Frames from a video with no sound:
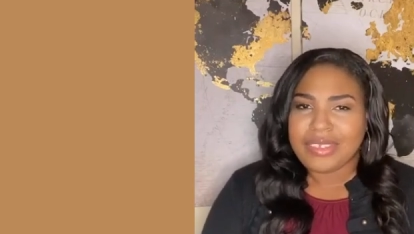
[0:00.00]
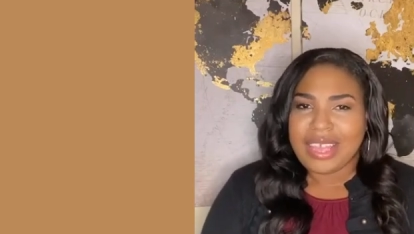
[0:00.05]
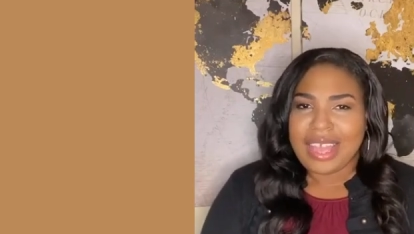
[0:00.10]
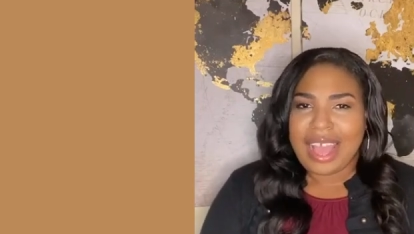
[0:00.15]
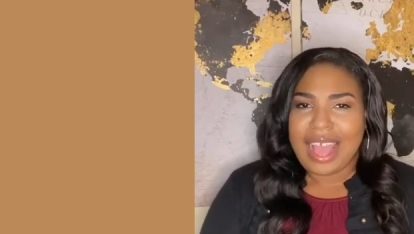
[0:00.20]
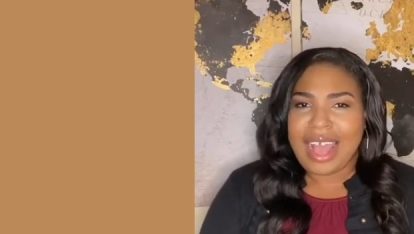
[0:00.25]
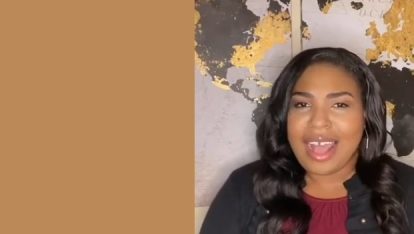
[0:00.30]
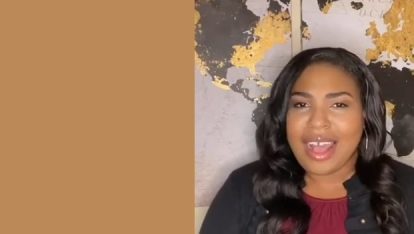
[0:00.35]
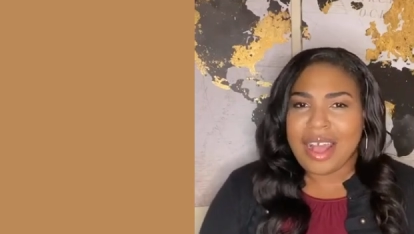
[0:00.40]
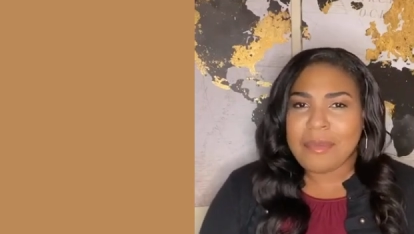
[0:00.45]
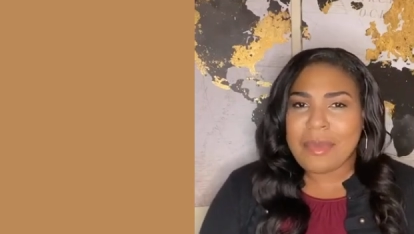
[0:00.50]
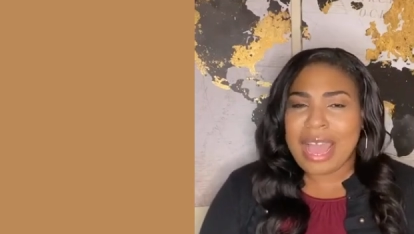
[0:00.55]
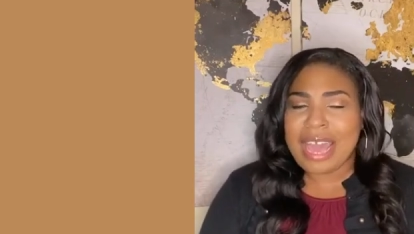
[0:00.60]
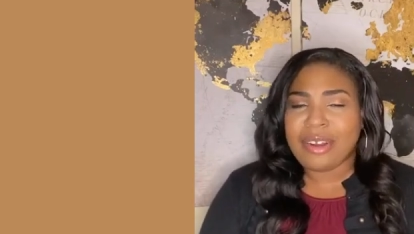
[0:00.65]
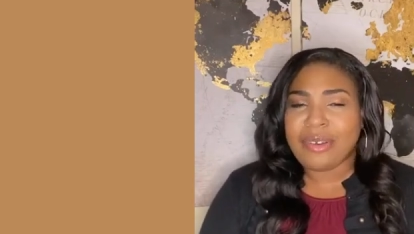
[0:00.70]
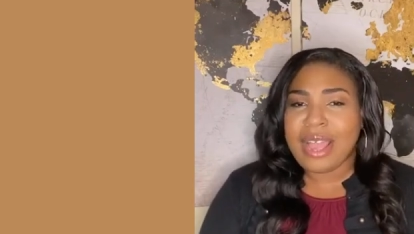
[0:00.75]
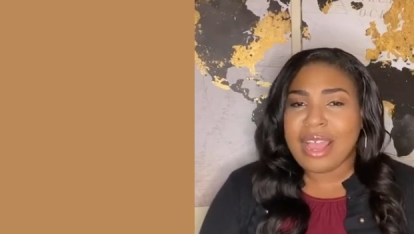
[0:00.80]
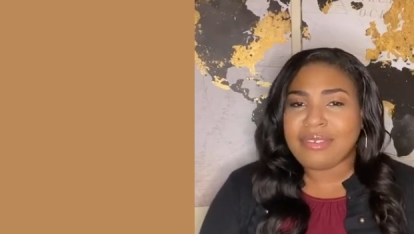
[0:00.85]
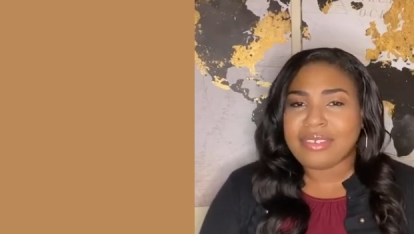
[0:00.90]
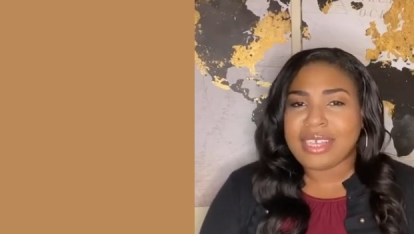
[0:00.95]
um, i
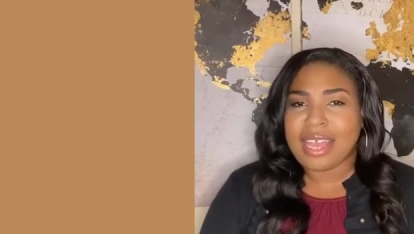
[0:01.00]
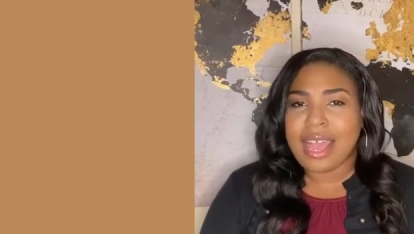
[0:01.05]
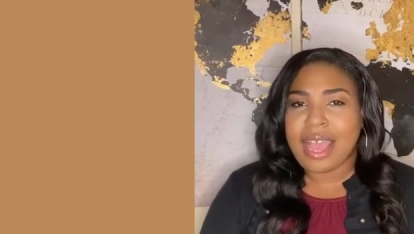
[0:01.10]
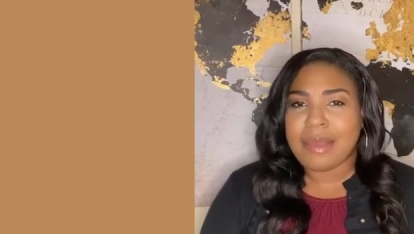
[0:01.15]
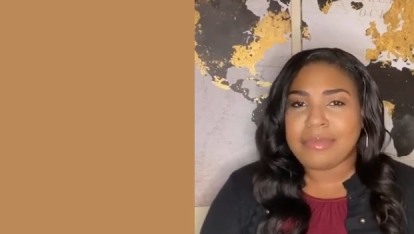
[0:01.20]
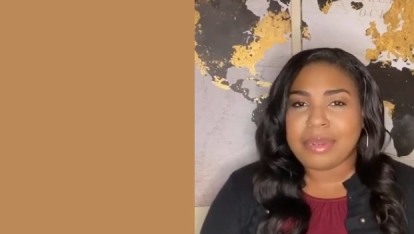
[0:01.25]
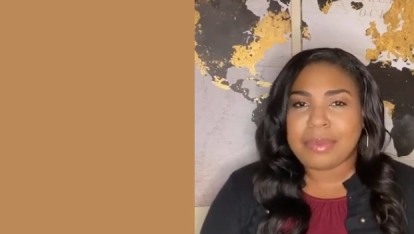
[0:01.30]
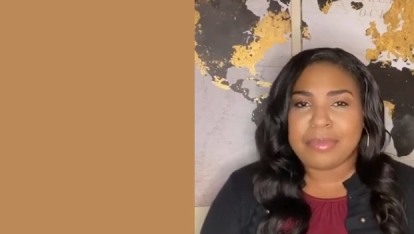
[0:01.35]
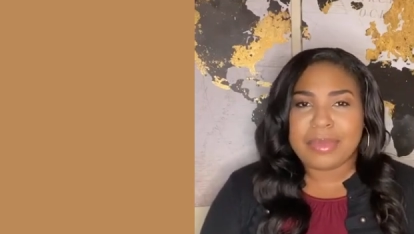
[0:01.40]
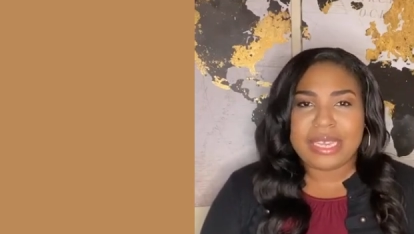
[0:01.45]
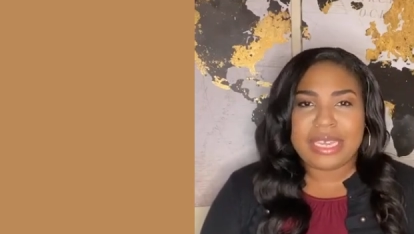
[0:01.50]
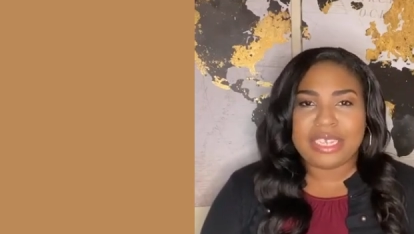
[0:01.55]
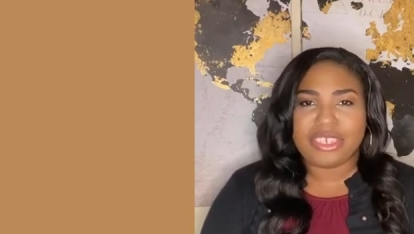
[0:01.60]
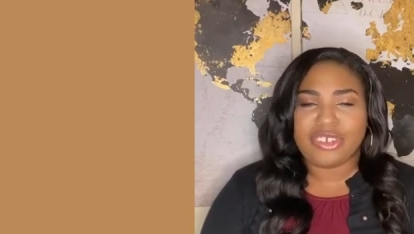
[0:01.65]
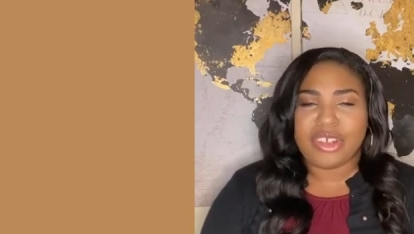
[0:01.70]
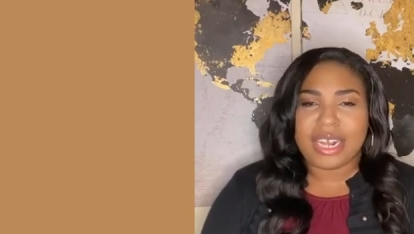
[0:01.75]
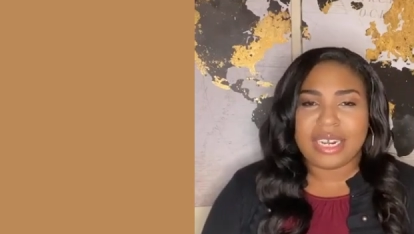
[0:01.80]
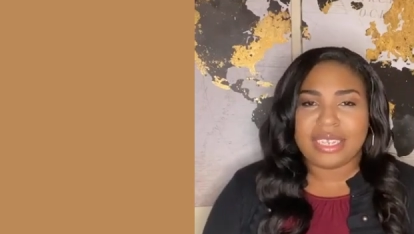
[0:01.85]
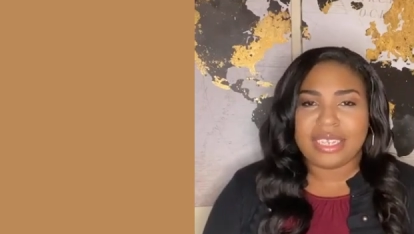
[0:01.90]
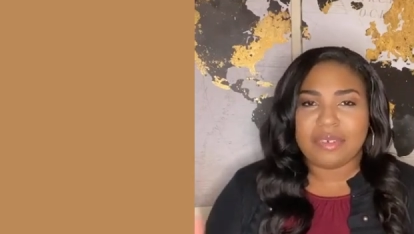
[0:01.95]
don't have time to be
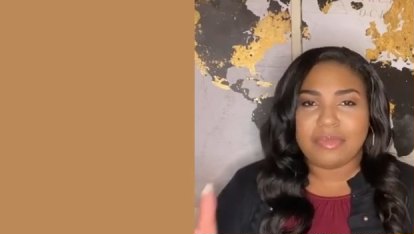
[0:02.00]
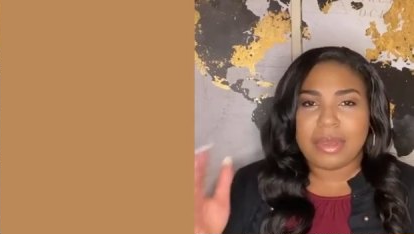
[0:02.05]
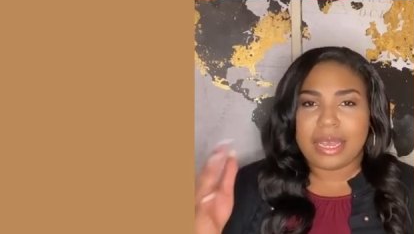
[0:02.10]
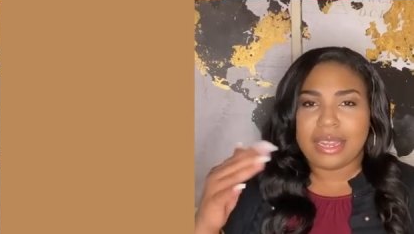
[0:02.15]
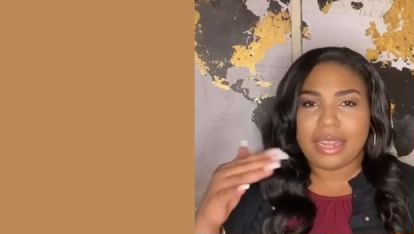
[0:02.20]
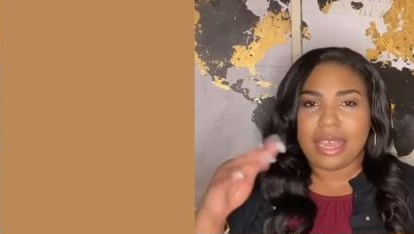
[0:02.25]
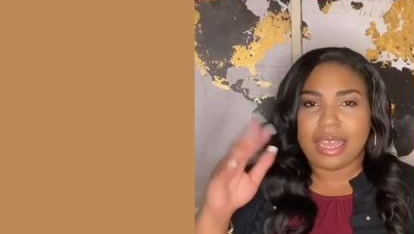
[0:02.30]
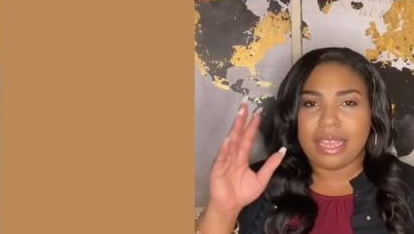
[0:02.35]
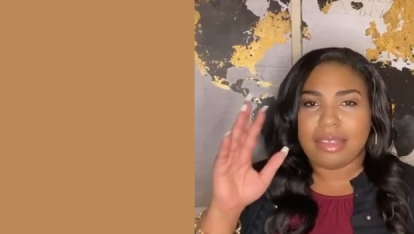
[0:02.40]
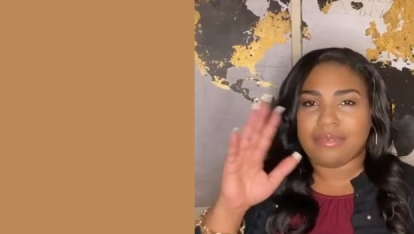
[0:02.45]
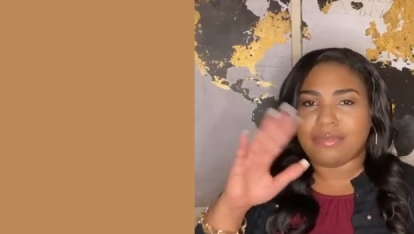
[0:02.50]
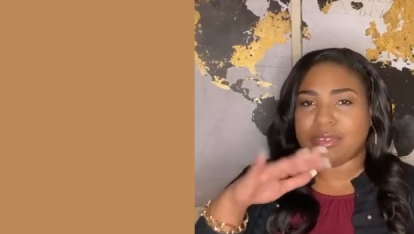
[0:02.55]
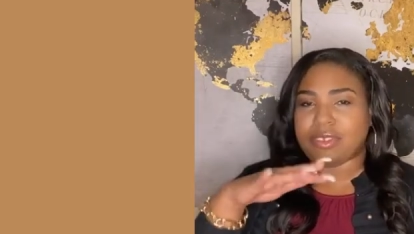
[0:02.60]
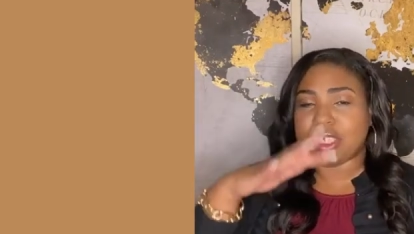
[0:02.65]
trying to live my life